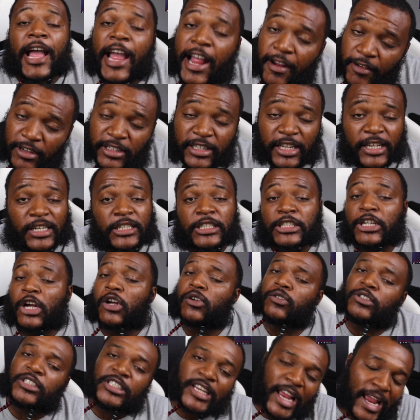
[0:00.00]
Everything is
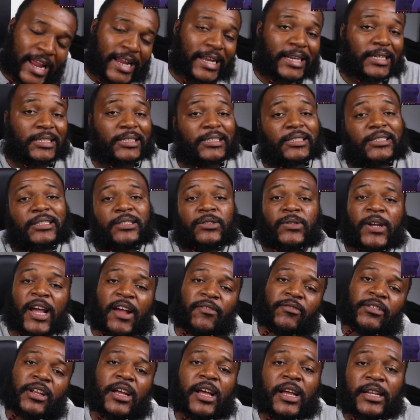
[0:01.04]
going to change. You
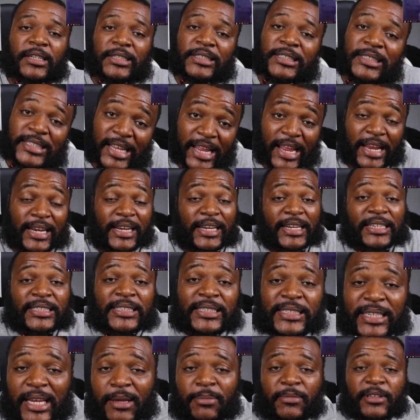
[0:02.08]
have to understand and
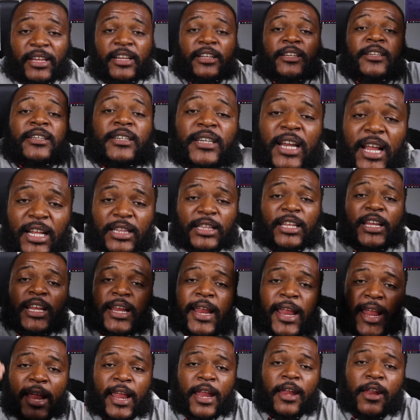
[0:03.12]
accept that
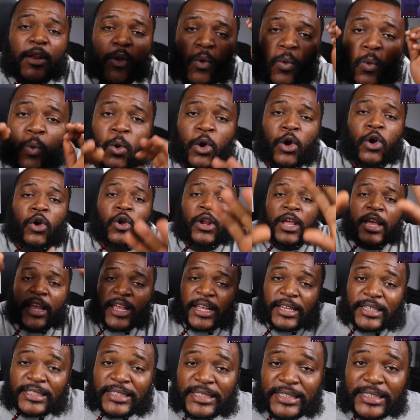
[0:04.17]
nothing in the world
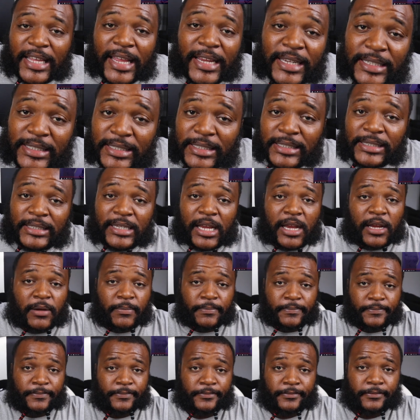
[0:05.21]
stays the
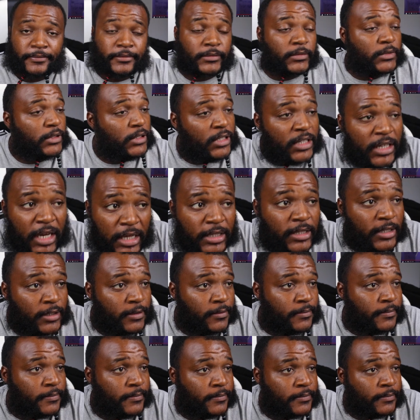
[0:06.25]
same.
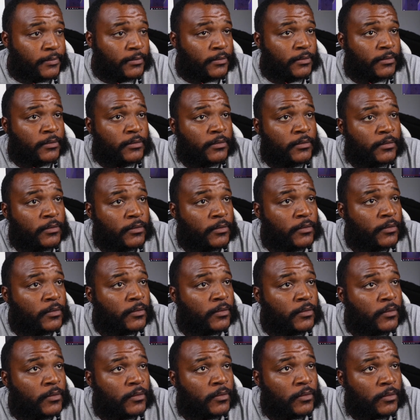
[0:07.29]
Nothing. Running in the
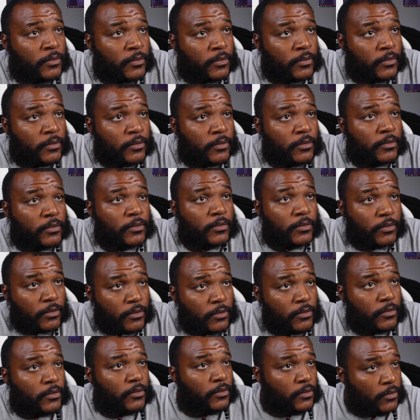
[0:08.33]
money, it just seems dark
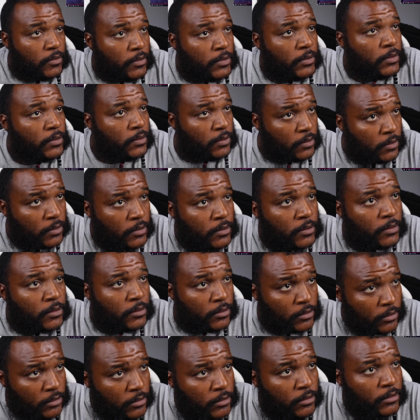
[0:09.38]
from one day. The got sweat,
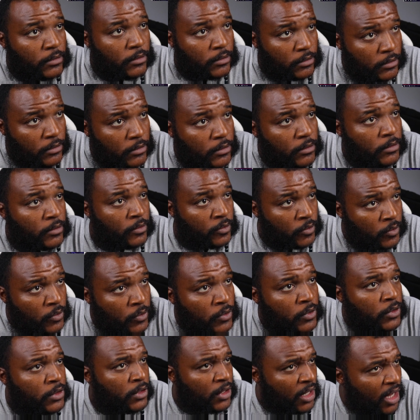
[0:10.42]
but I need to rough some
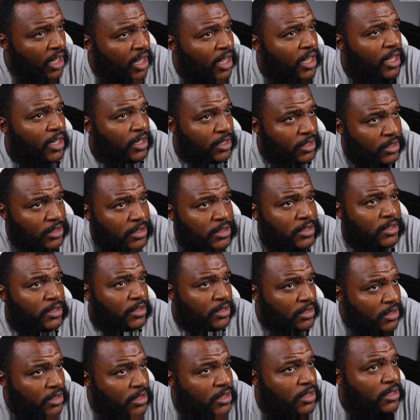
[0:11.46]
bloodstains. Mm. Look
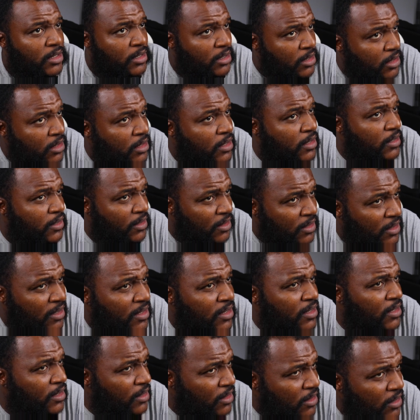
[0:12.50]
money to make us a dumb dream.
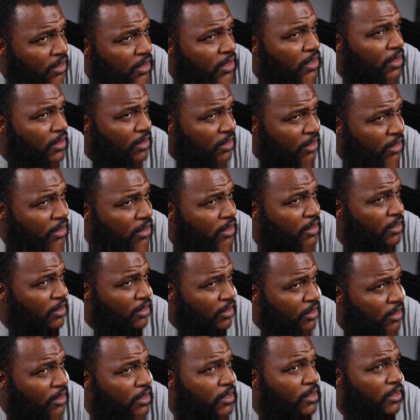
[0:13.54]
The industry is full of greedy
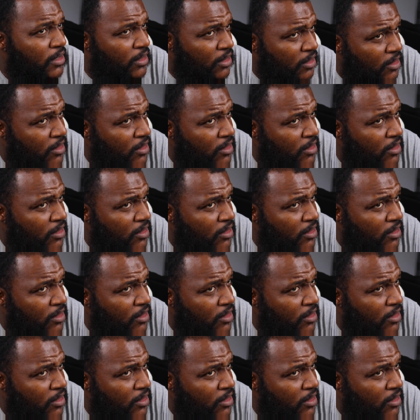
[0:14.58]
cash.